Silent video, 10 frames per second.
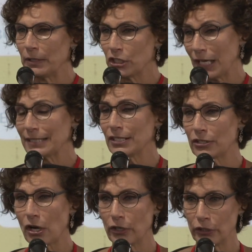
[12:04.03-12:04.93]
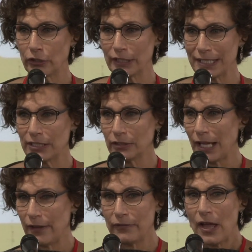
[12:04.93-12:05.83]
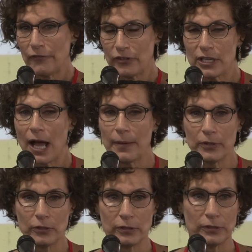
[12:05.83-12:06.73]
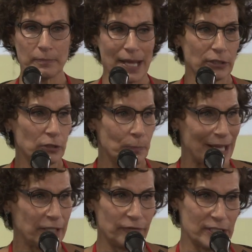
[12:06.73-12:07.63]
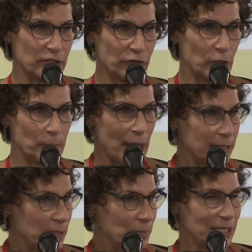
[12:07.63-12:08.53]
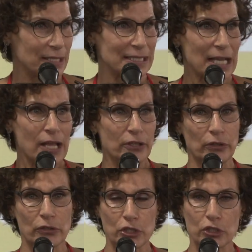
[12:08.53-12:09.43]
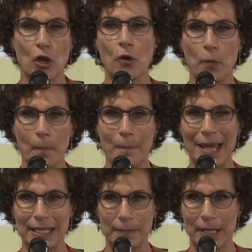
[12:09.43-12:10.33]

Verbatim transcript: and chances are you're going to still have phenomenal medical benefits for your body, because there are so many,